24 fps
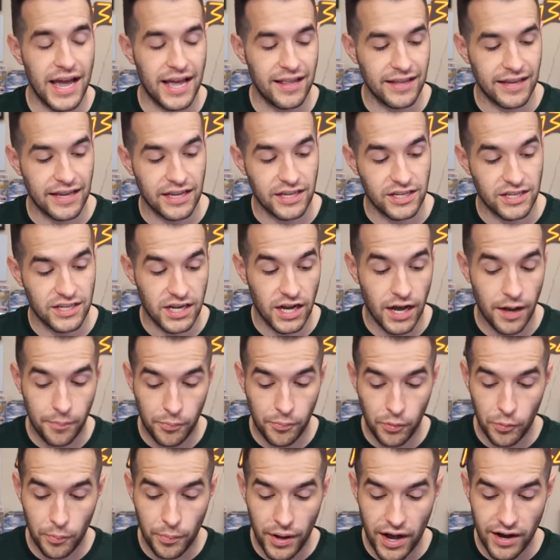gonna add like a
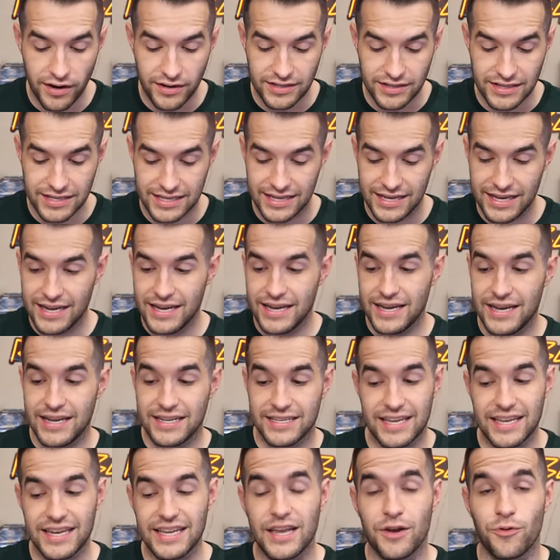couple bucks.
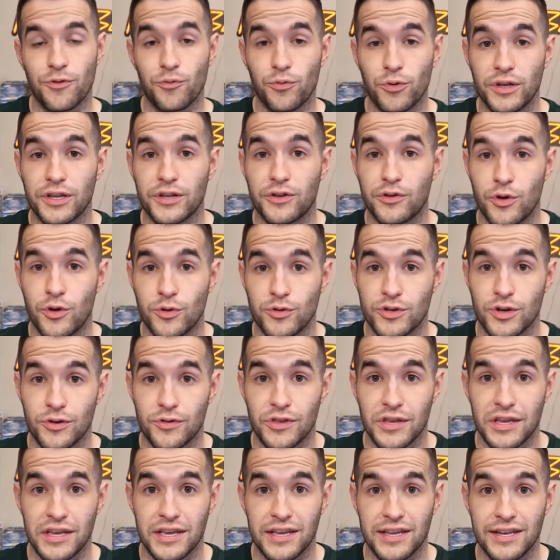It's gonna get really close here
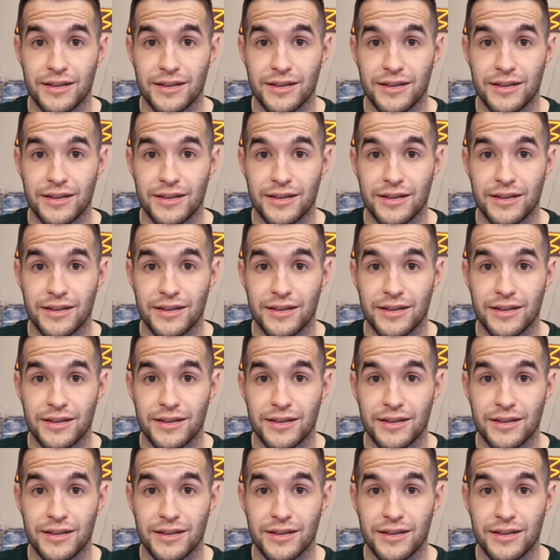at the